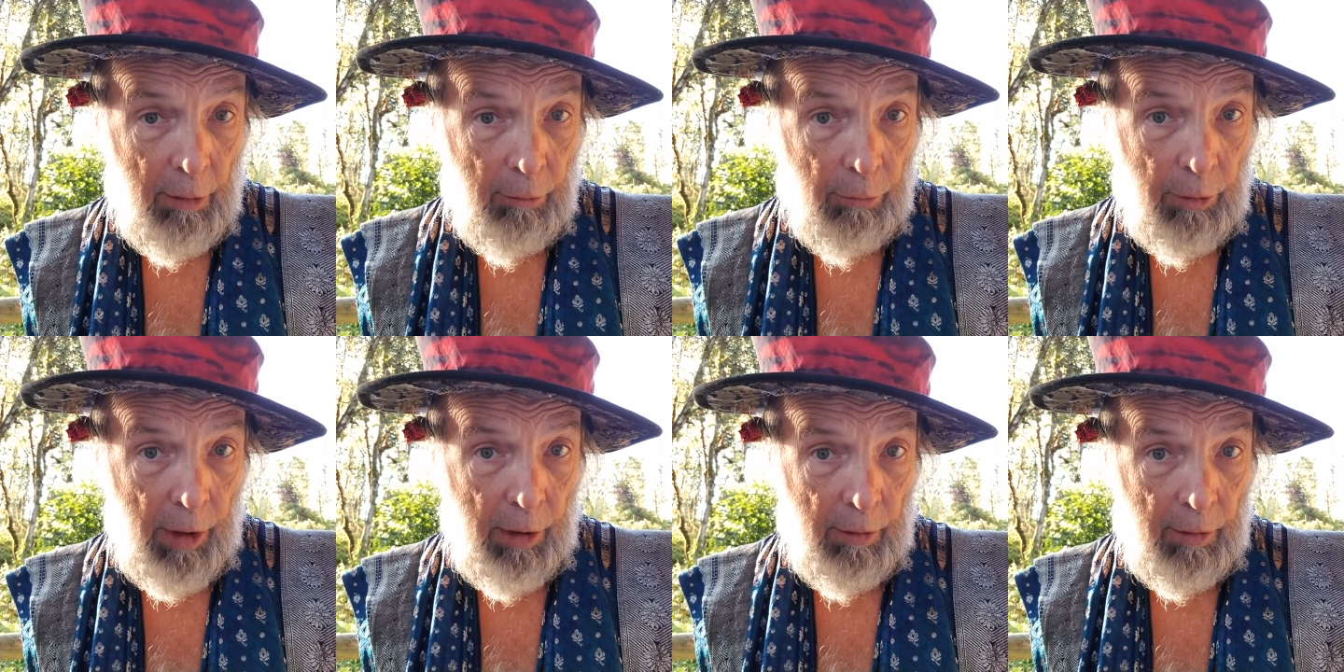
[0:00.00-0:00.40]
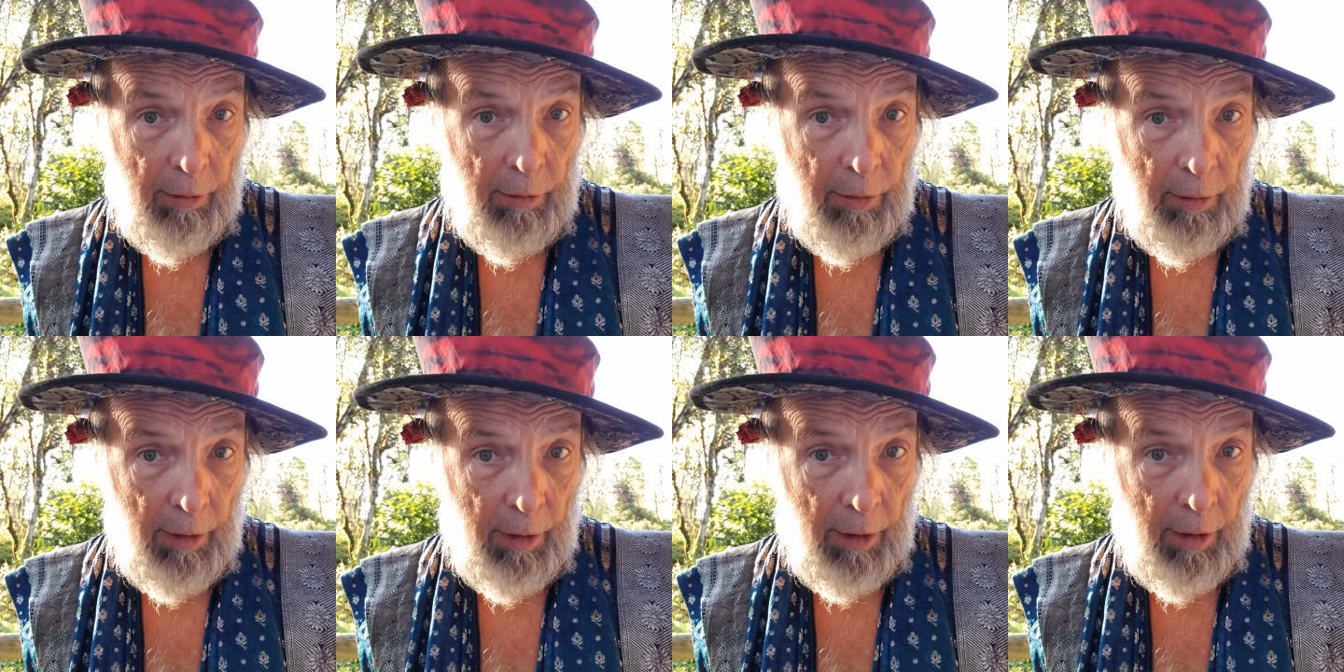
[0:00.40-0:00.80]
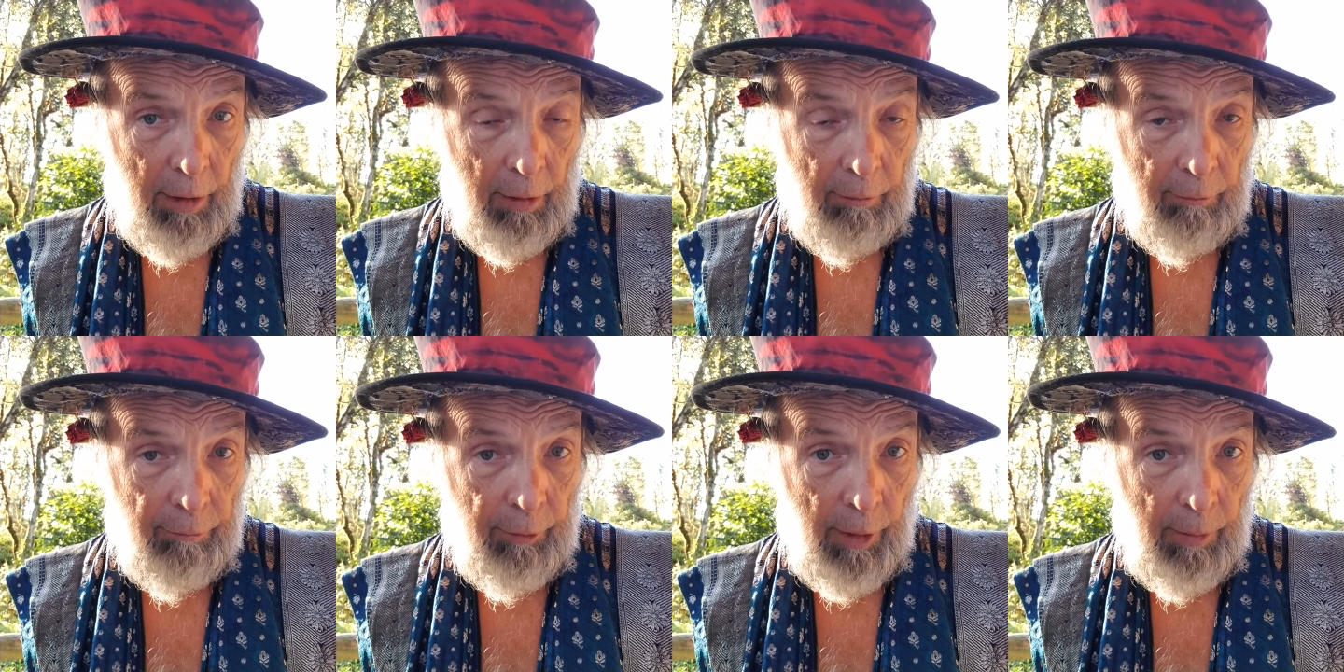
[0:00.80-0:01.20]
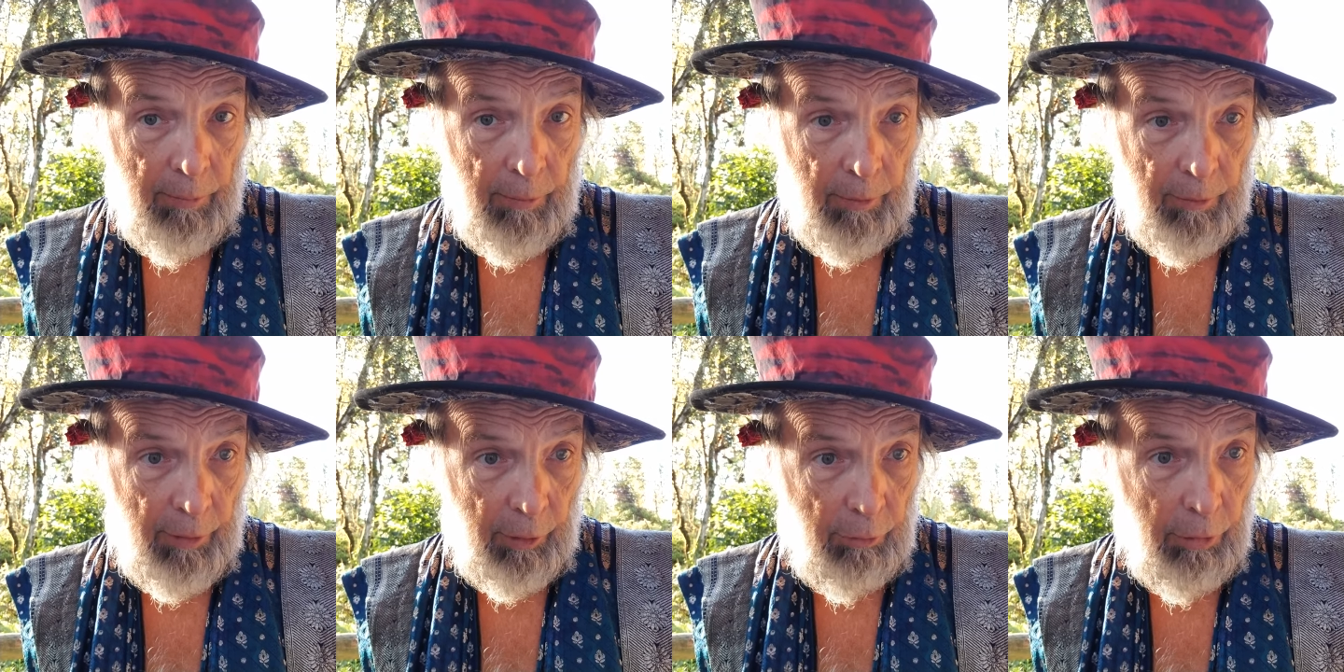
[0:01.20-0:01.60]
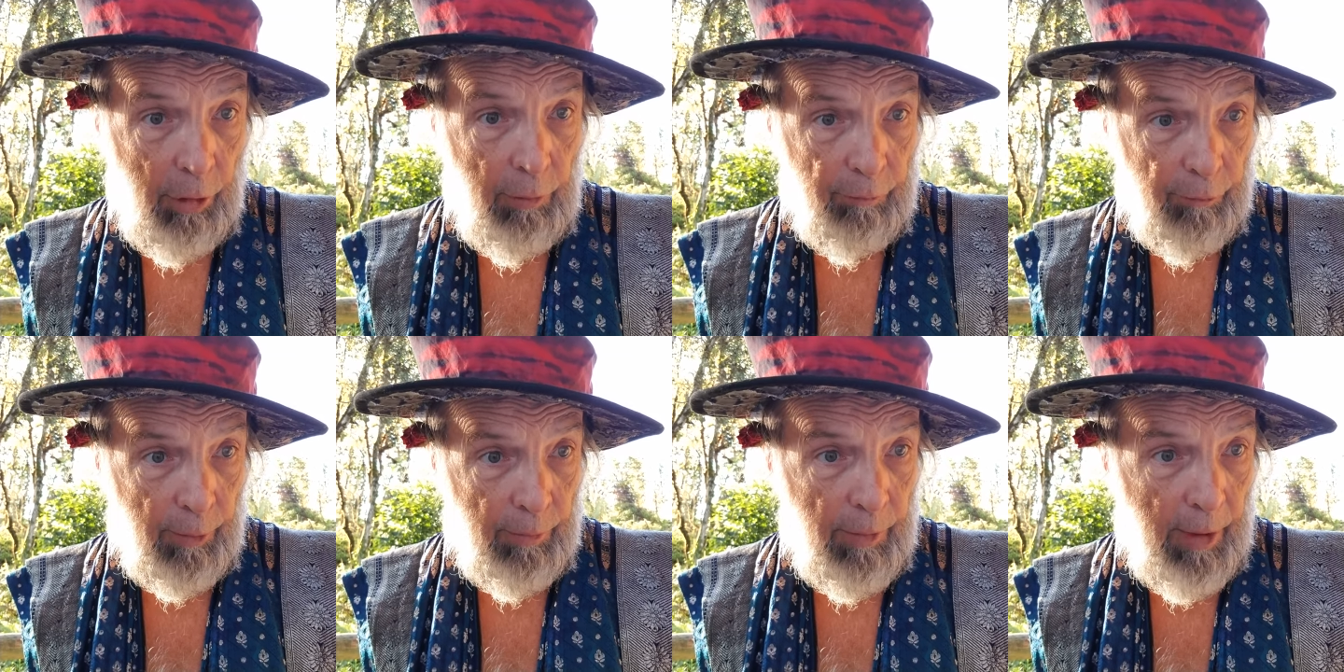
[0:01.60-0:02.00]
Well, uh, from the
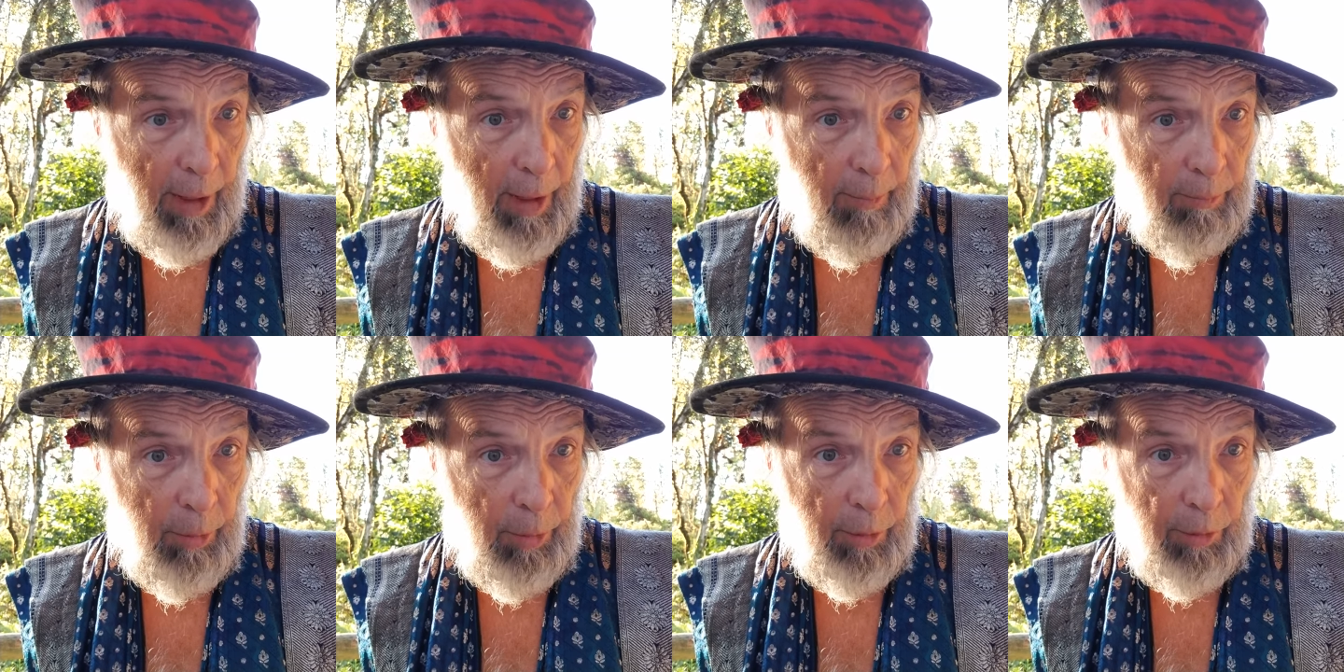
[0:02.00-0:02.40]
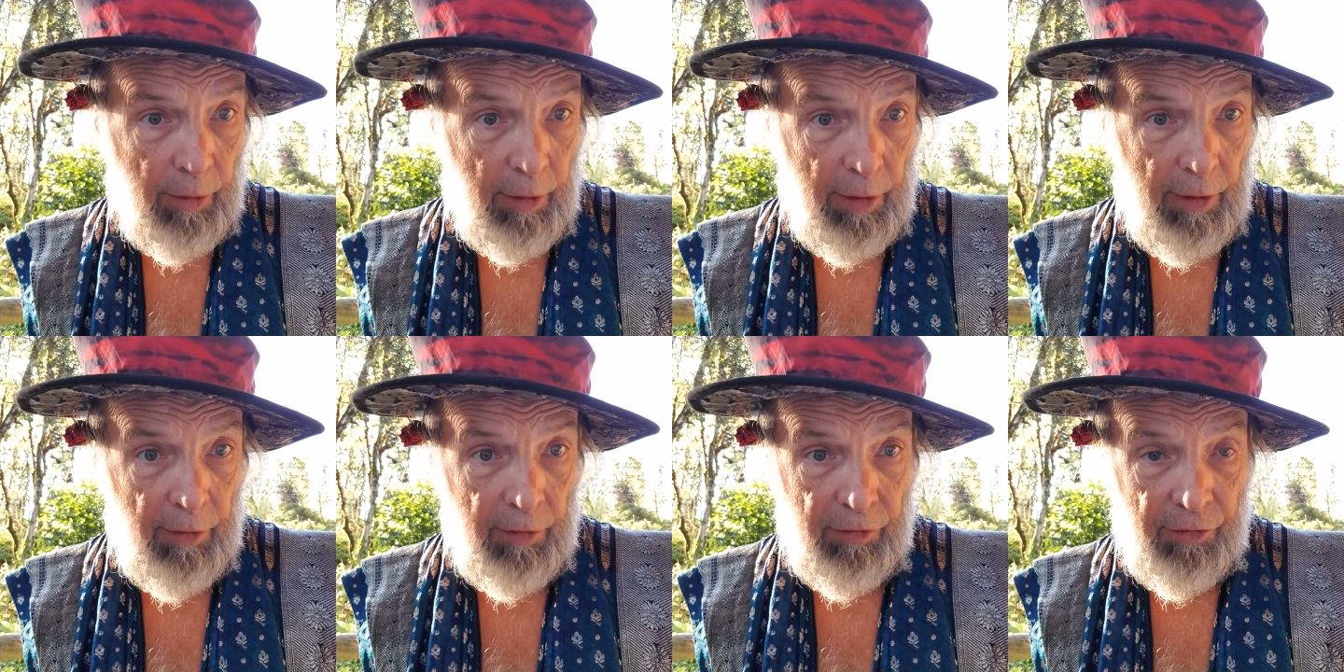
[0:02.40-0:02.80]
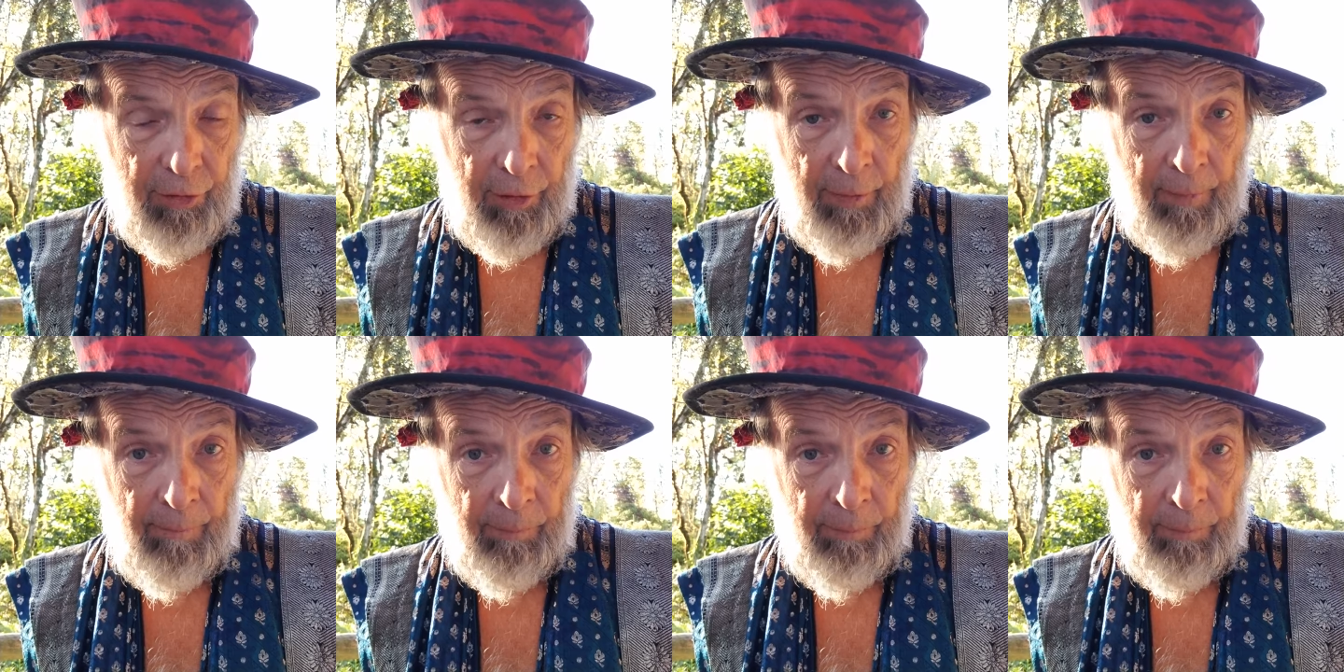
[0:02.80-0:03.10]
quote from that book is,